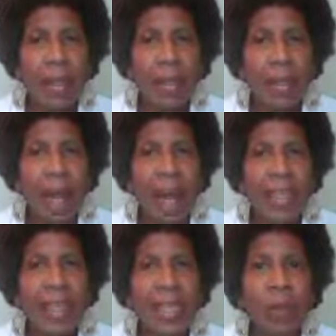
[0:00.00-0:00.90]
the
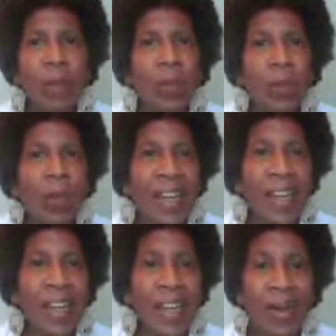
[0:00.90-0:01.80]
idea was we're
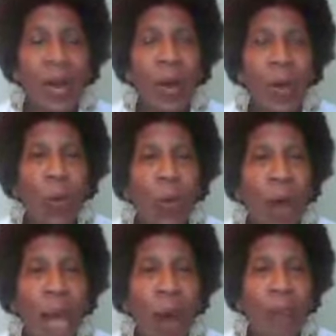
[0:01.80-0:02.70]
here.
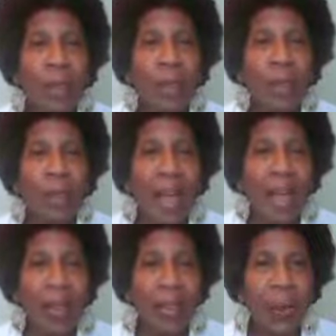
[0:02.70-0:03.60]
Wow, we're at
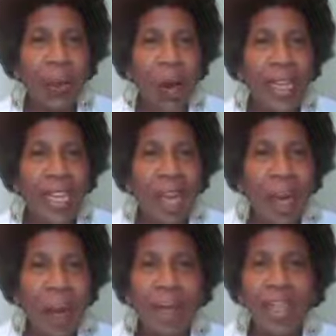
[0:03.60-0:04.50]
the white
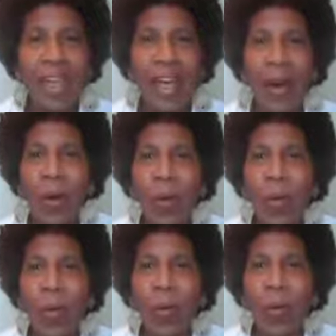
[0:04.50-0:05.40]
campus.
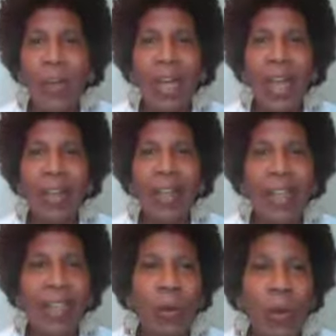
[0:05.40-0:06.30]
Wow, look how
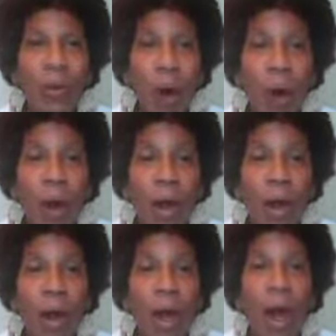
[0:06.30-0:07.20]
lucky we
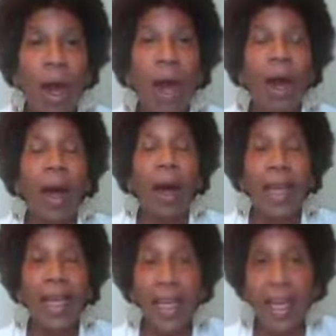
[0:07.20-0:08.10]
are.
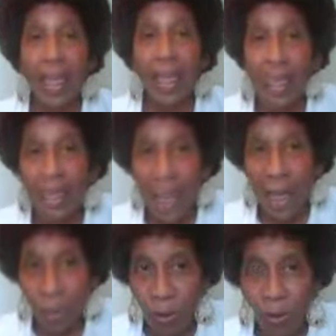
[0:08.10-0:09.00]

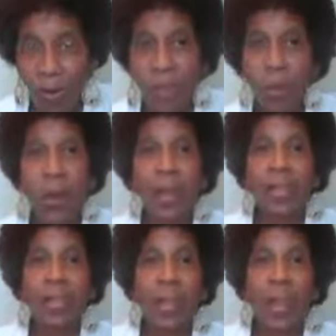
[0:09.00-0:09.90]
Later on, it
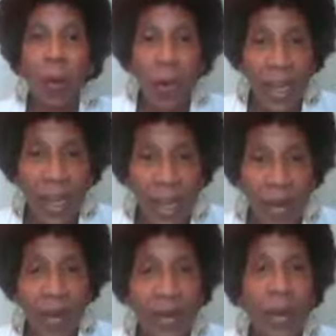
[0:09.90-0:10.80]
was we're
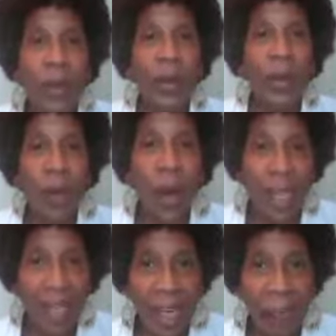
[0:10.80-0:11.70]
here. We're at the white
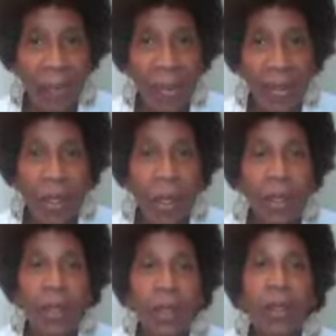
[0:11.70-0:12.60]
campus.
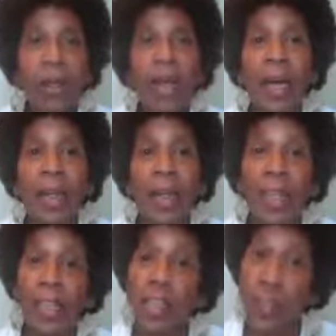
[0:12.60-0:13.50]
Look how
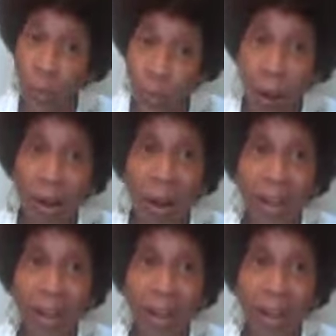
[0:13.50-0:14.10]
lucky you are